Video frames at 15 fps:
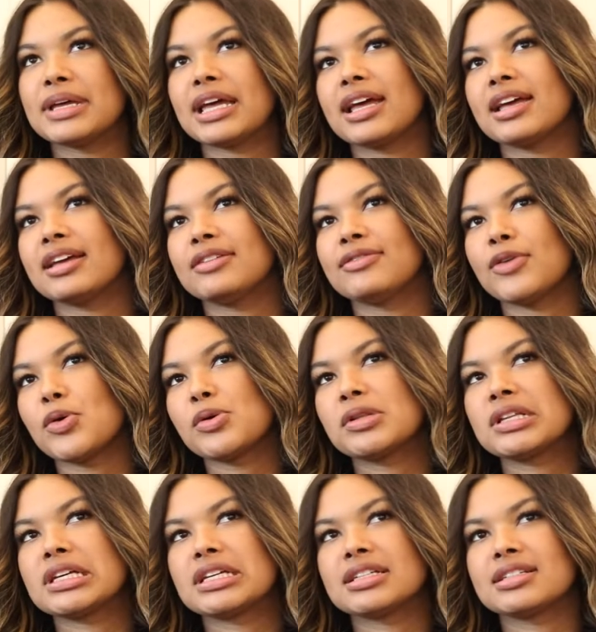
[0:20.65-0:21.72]
a
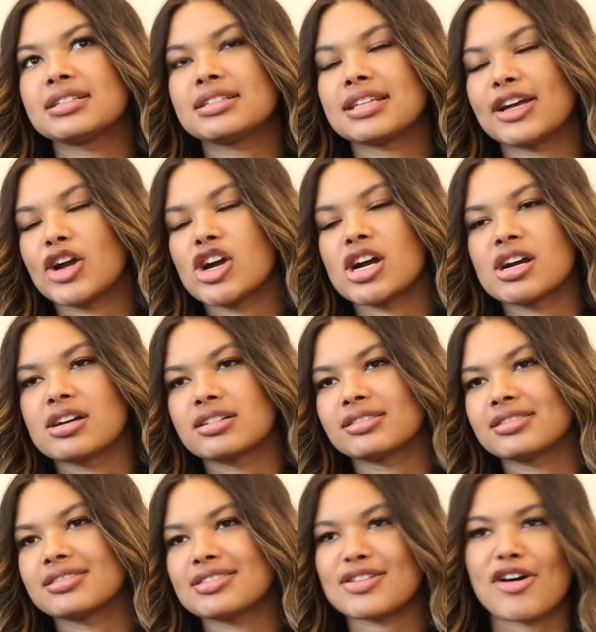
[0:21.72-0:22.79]
vocalist, singer,
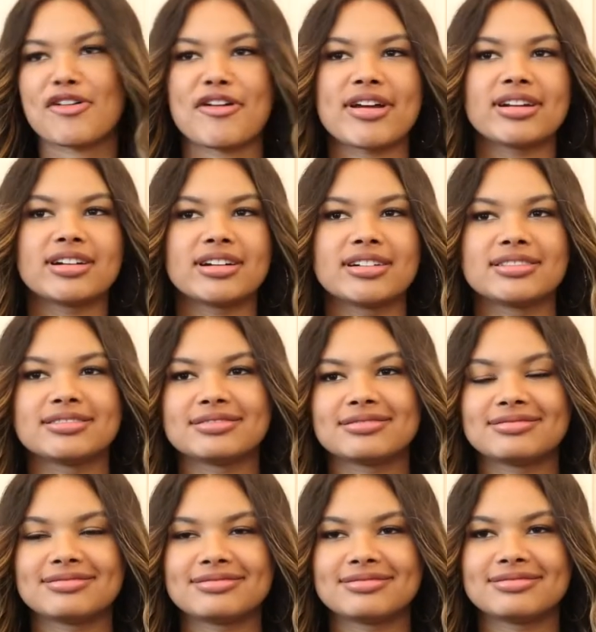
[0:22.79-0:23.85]
songwriter,
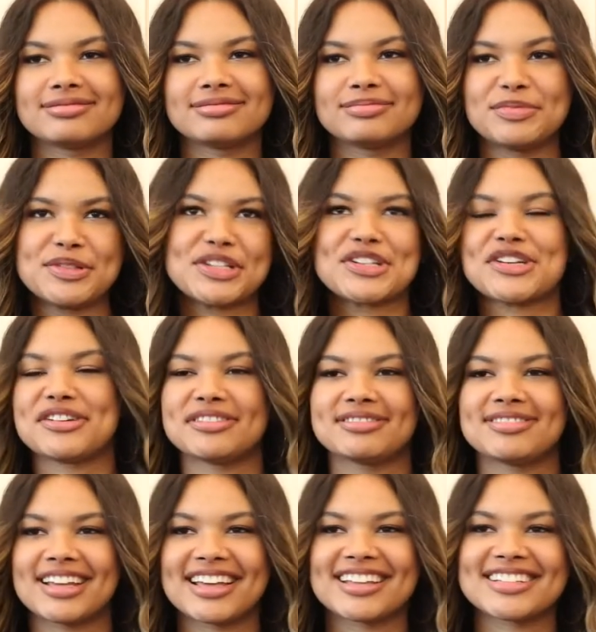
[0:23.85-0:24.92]
musician,
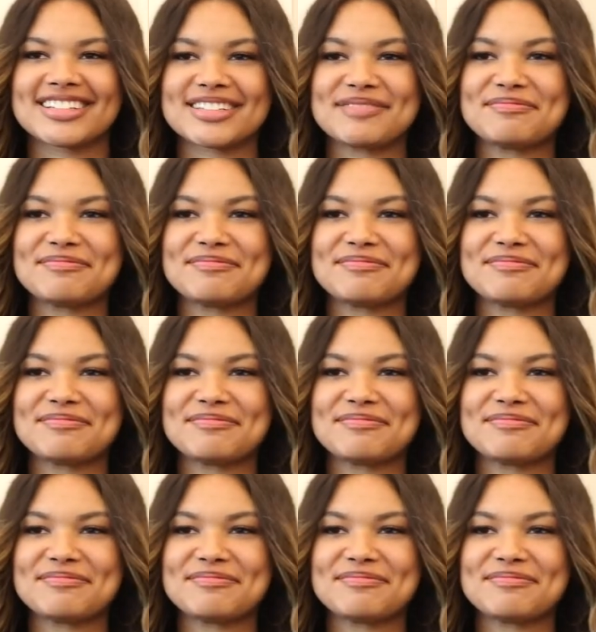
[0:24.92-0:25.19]
I guess.